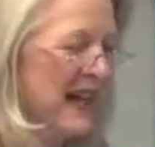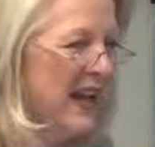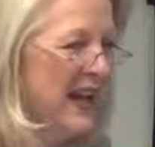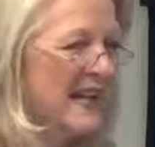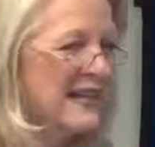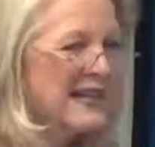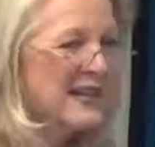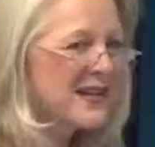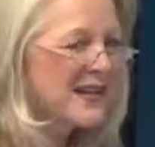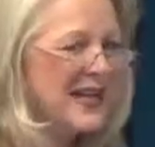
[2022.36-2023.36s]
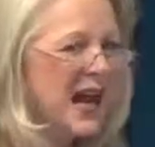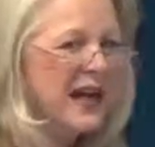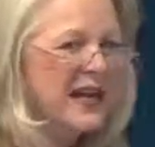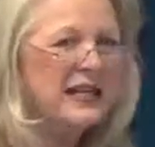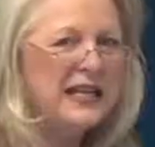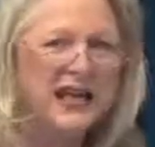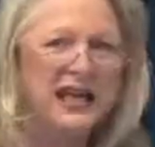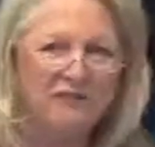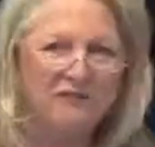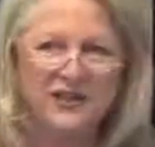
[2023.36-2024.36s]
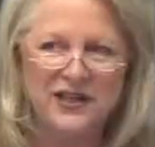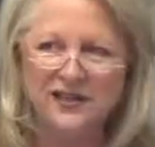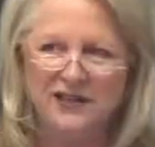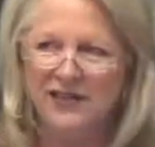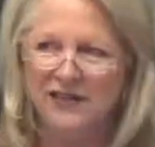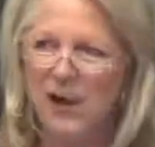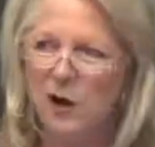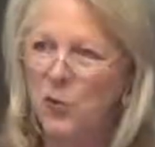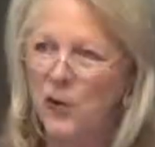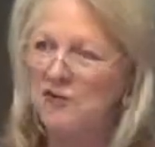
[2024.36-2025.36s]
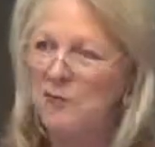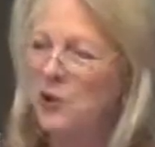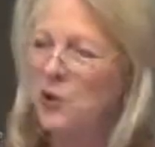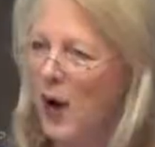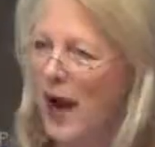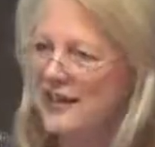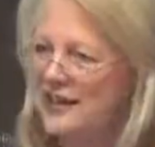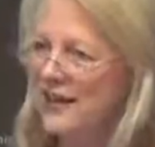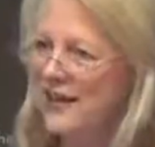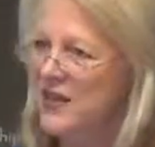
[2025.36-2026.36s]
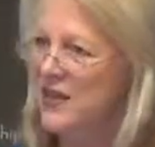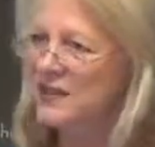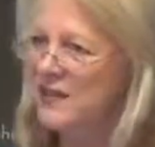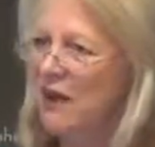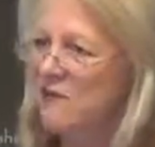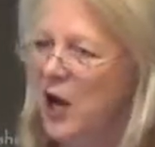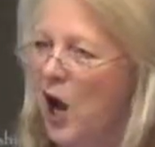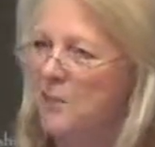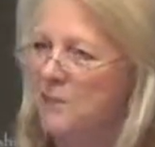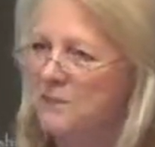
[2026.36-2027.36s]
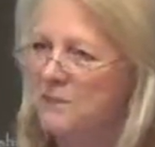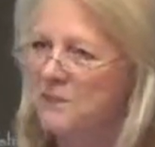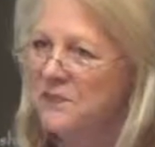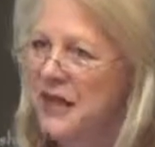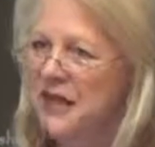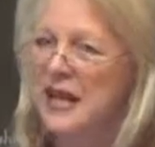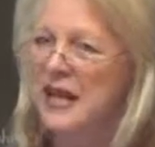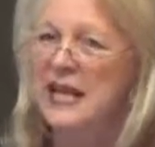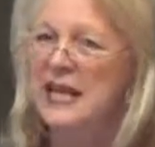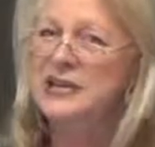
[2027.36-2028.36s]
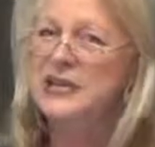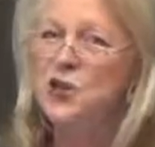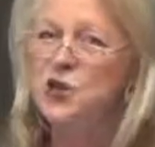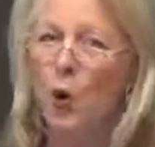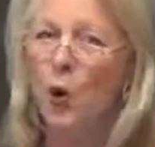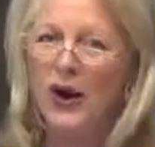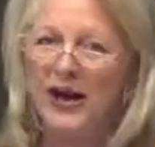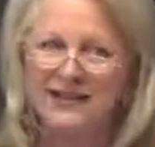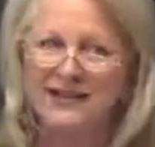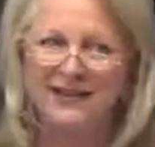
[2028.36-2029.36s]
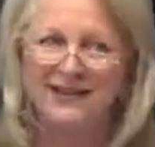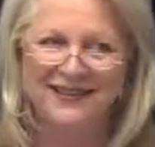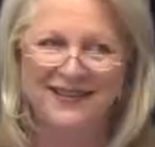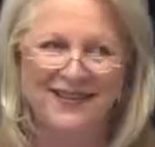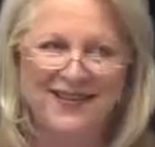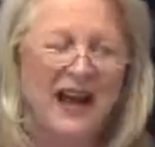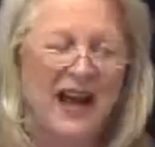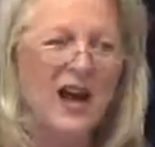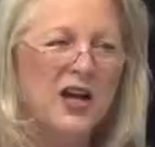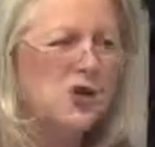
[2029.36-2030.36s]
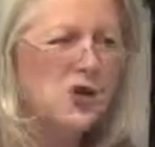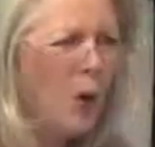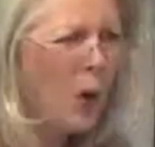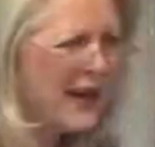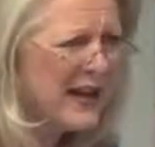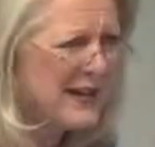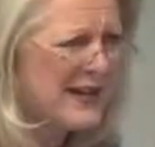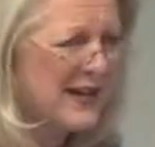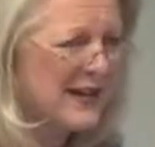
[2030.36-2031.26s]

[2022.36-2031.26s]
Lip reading: It's an exciting gift that we've been granted in this lifetime. It's a choice. A choice.